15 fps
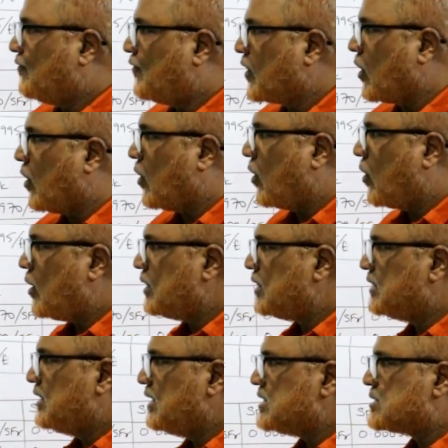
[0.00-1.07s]
for
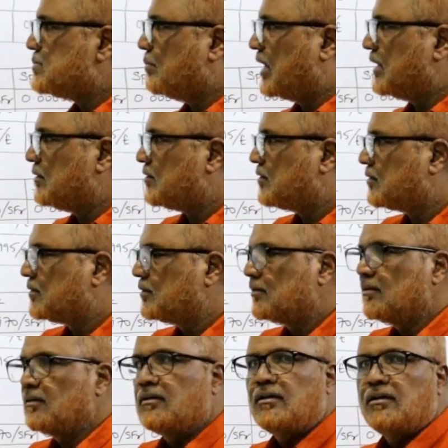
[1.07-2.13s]
all these months
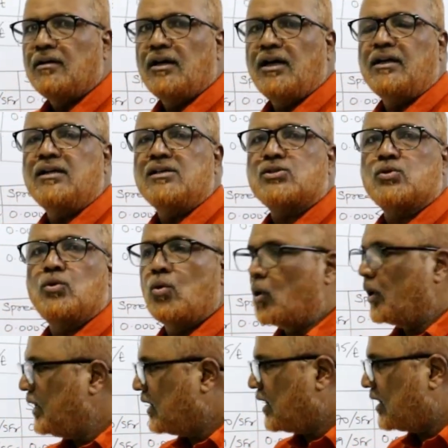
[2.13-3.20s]
it is
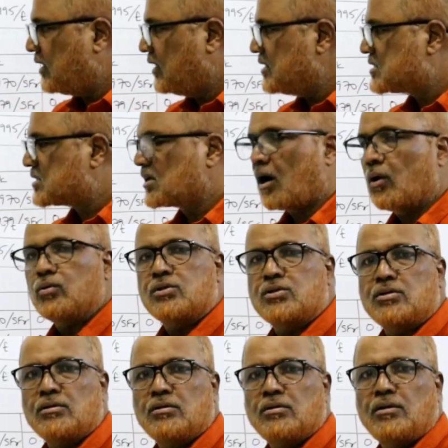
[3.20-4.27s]
going at
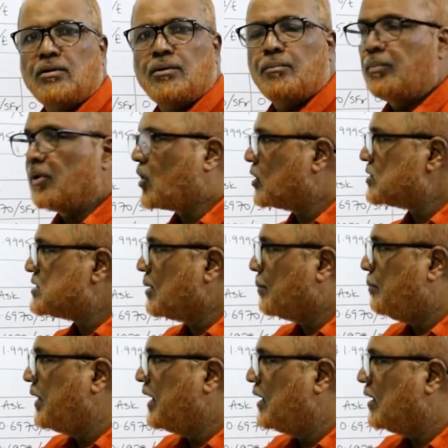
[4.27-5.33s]
discount because the
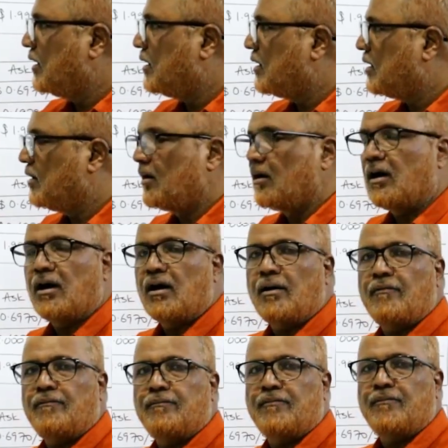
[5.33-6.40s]
bid
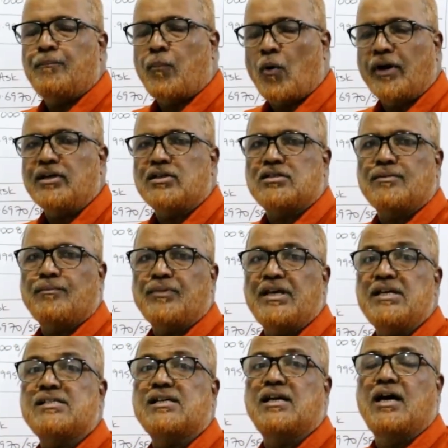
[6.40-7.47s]
uh, point
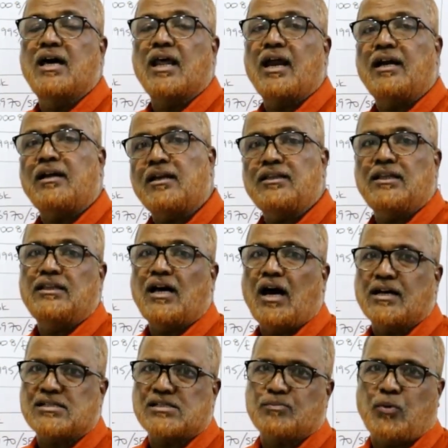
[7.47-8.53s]
is greater than the
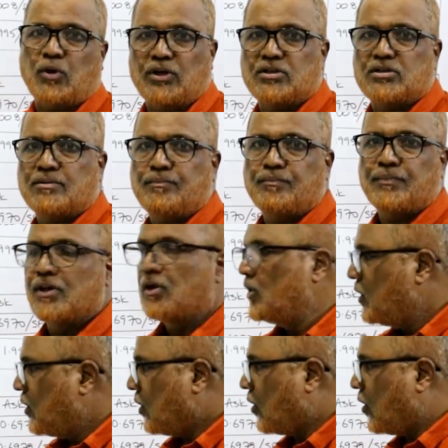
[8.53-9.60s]
ask point.
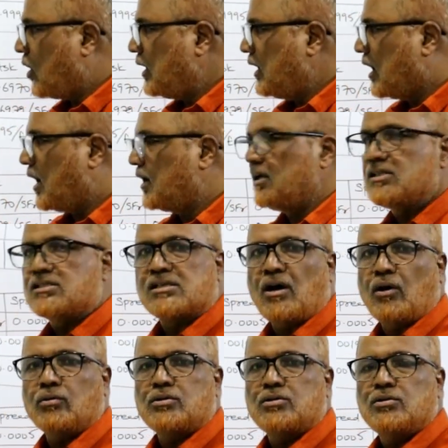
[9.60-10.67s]
All are
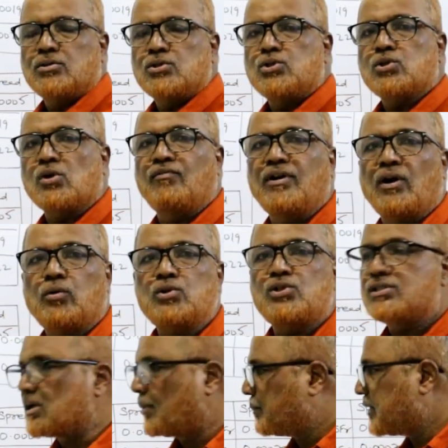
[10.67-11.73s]
discount. So we have to
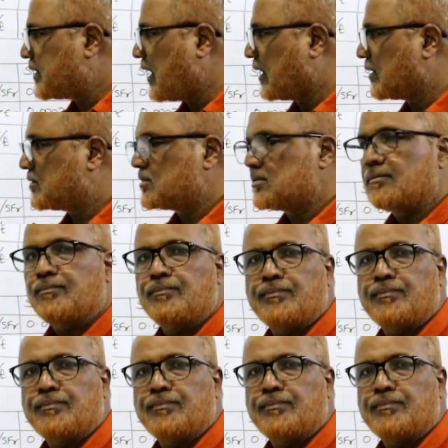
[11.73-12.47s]
subtract.